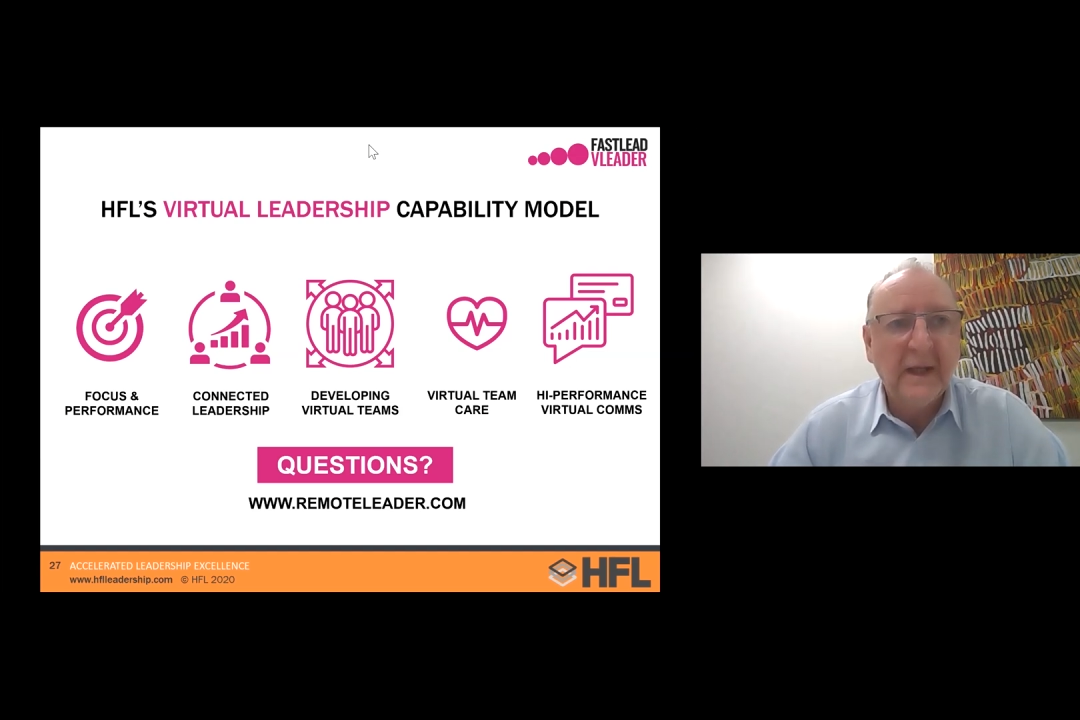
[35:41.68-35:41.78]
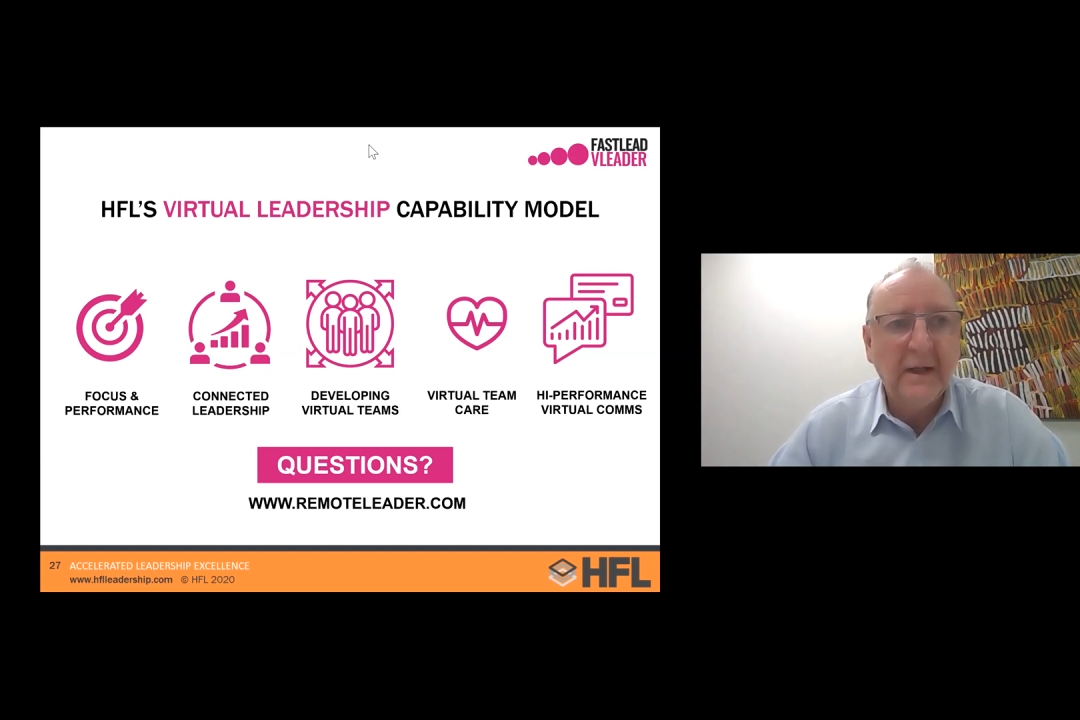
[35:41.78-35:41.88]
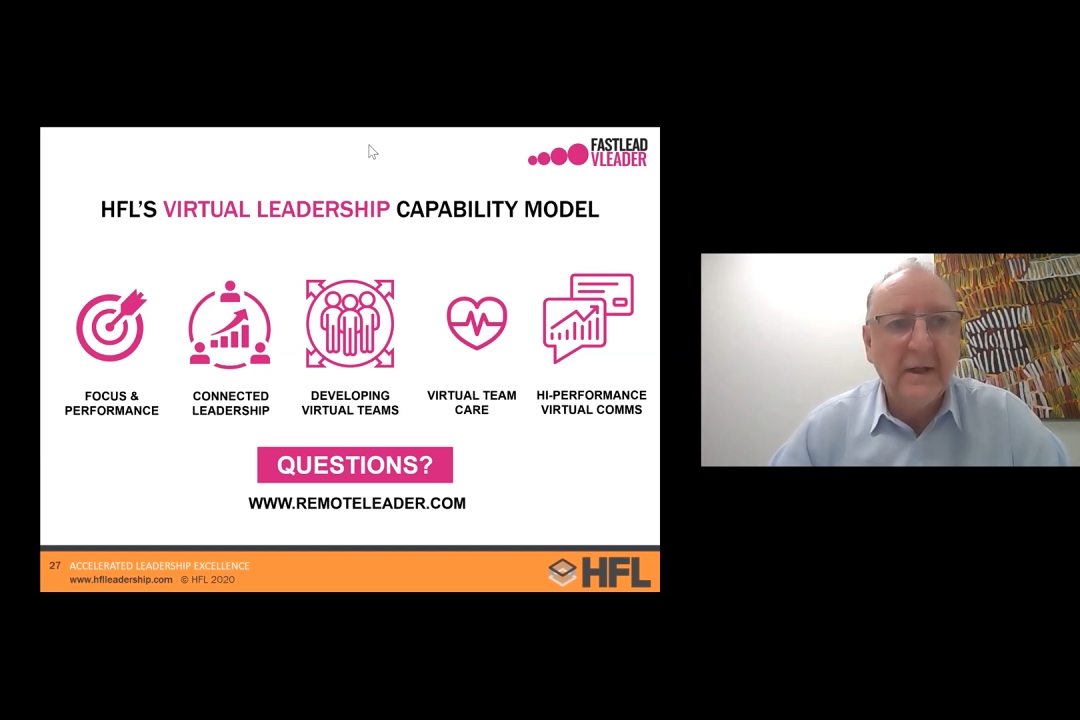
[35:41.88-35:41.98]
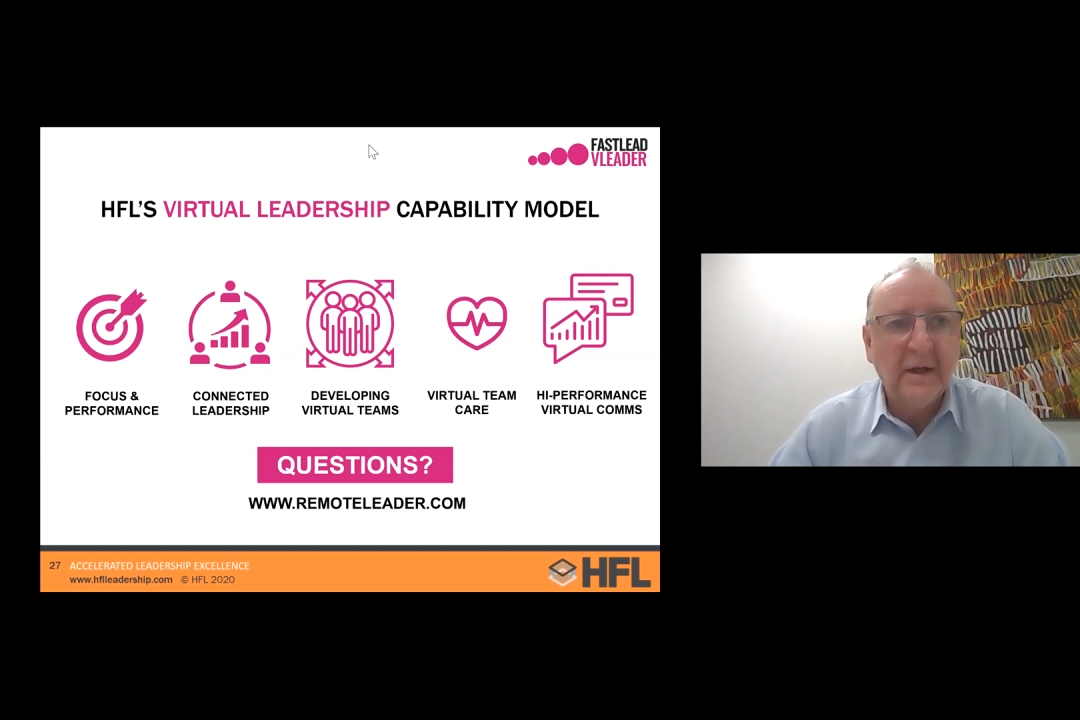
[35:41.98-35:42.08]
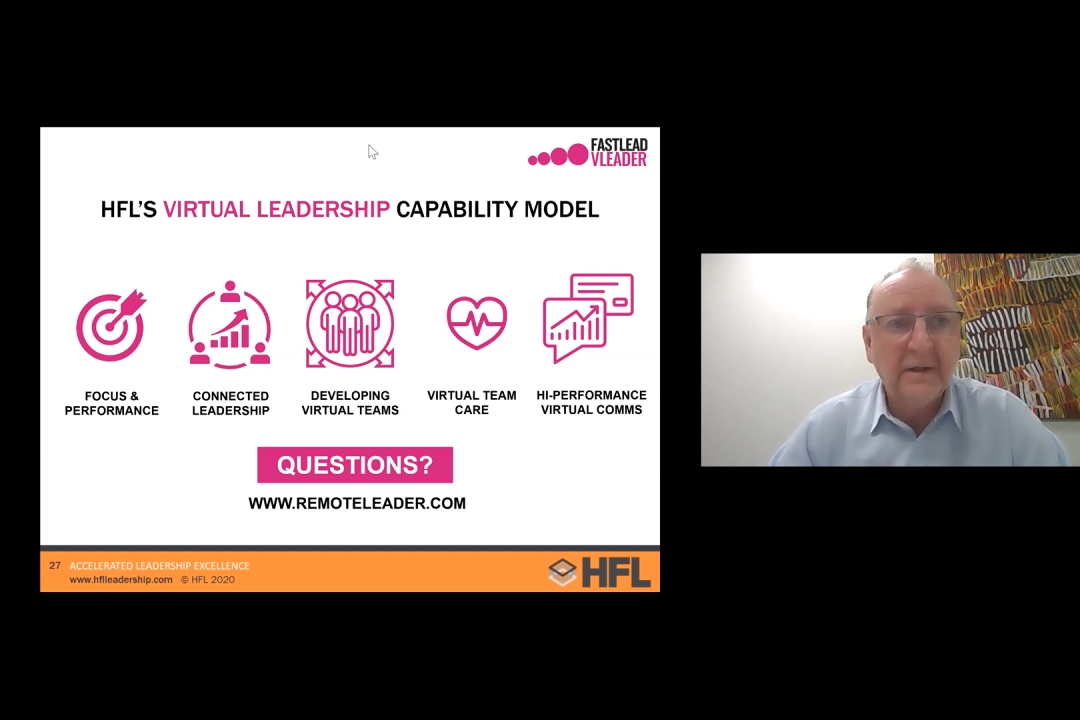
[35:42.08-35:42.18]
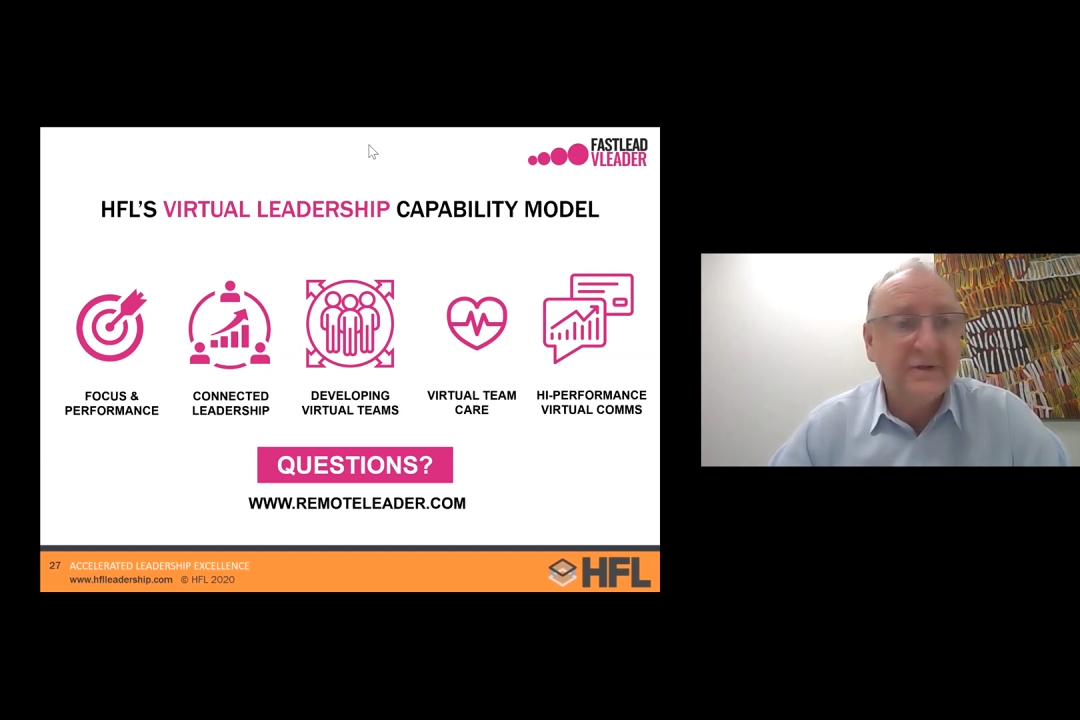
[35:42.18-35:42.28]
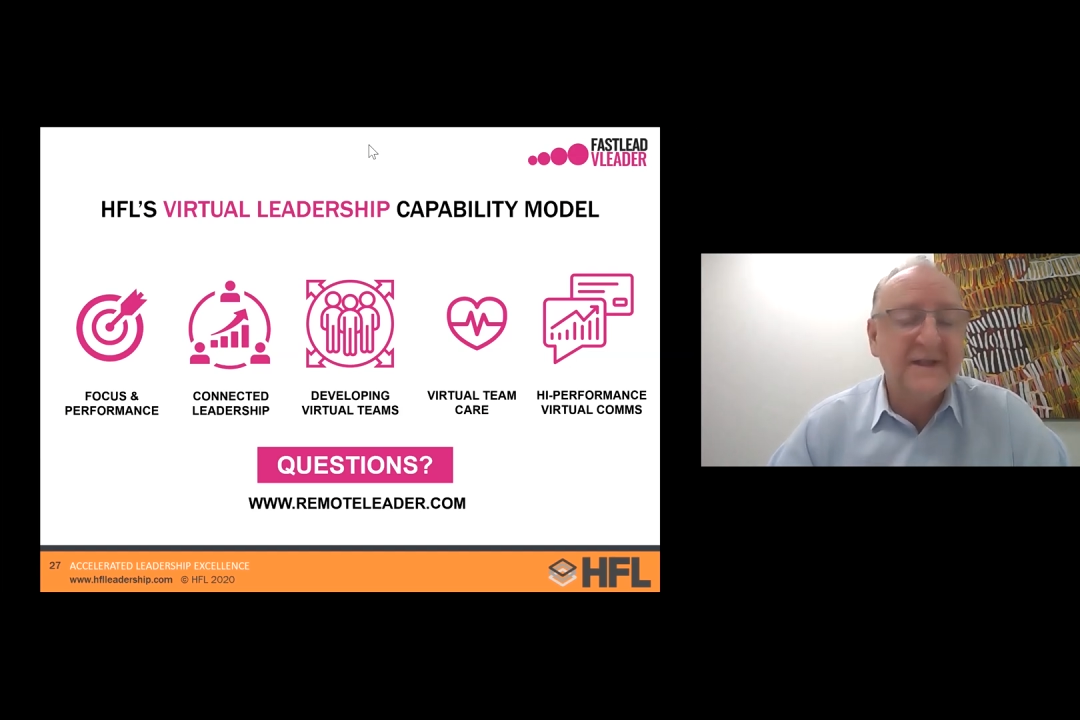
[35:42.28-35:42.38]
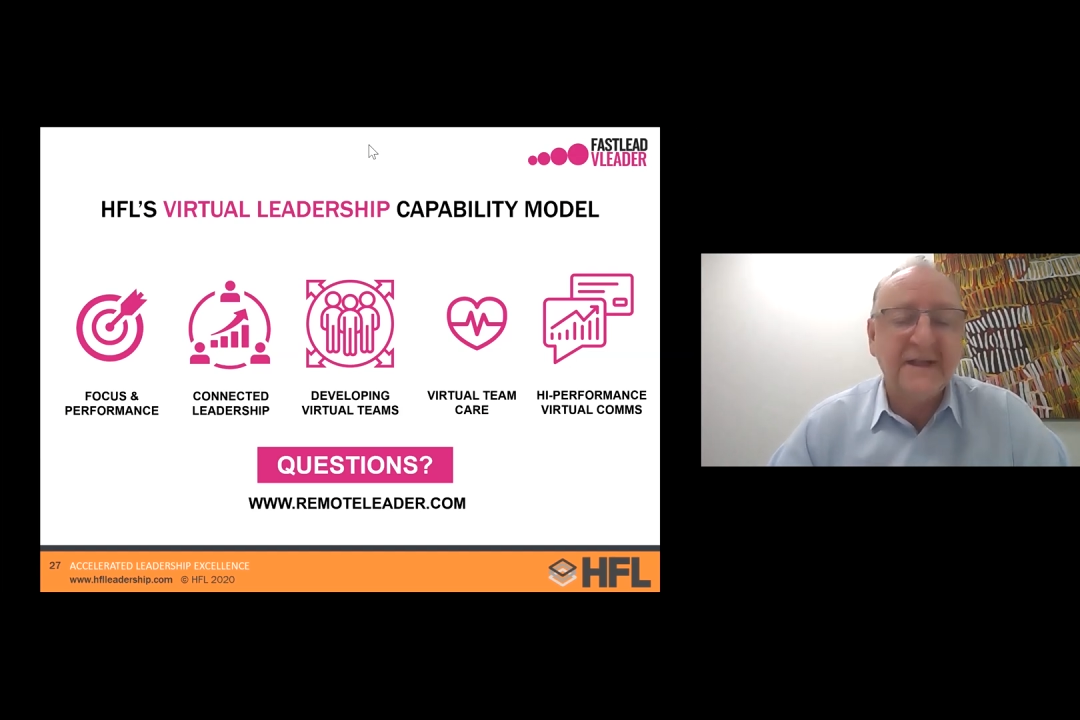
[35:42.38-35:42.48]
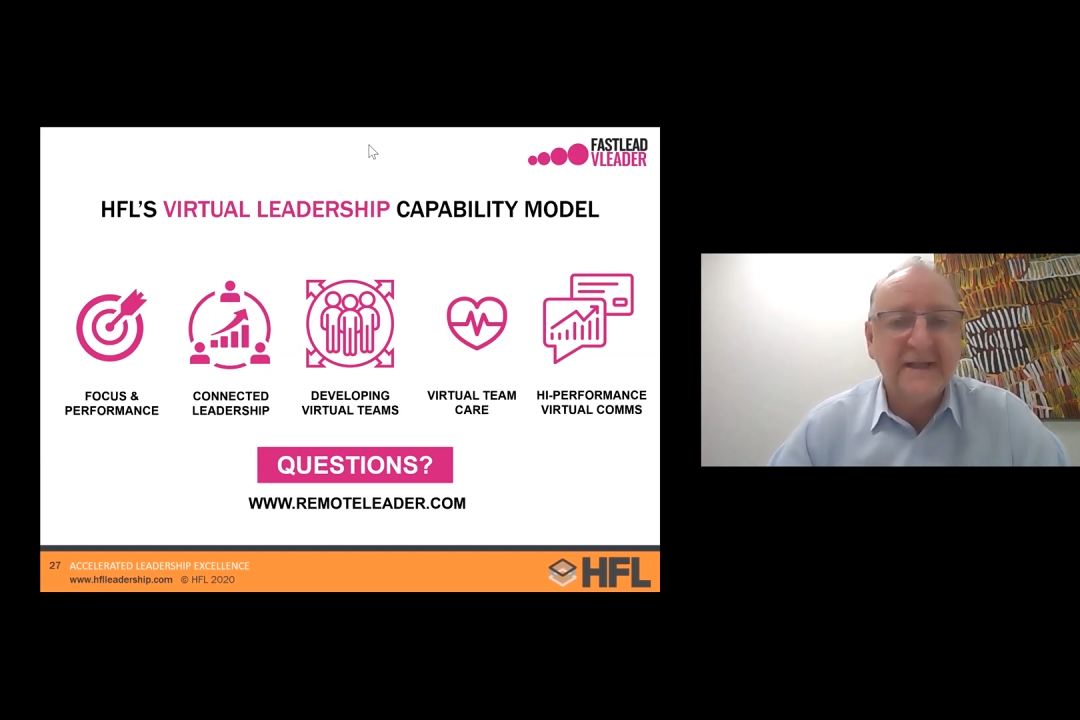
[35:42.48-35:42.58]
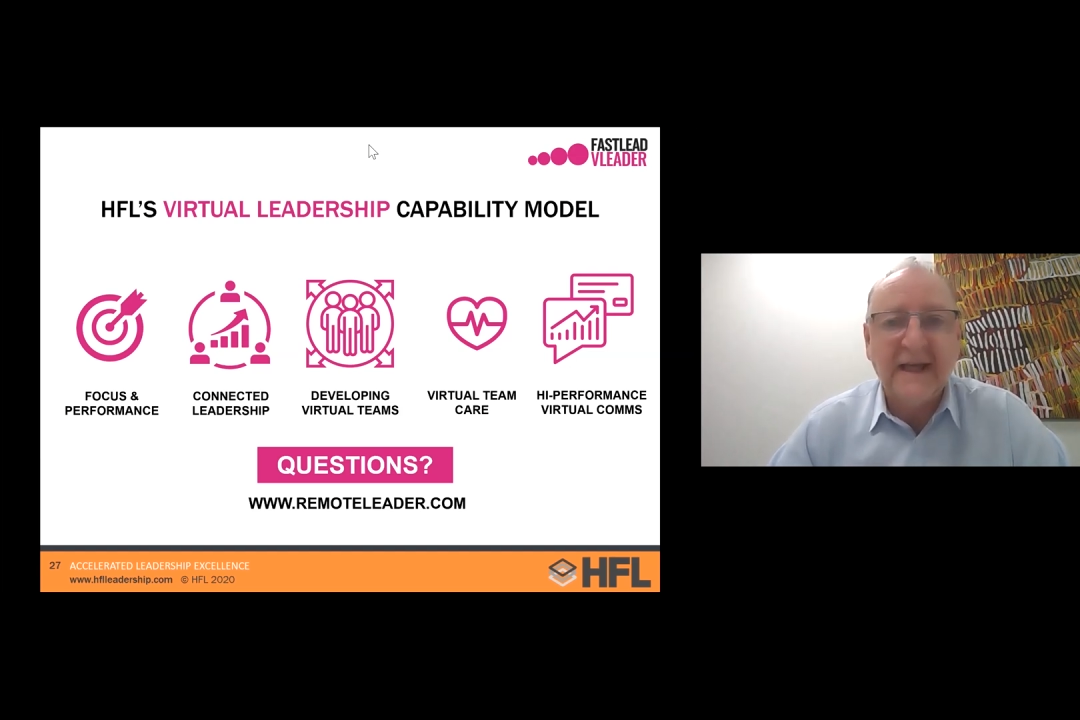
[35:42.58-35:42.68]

you know, just to see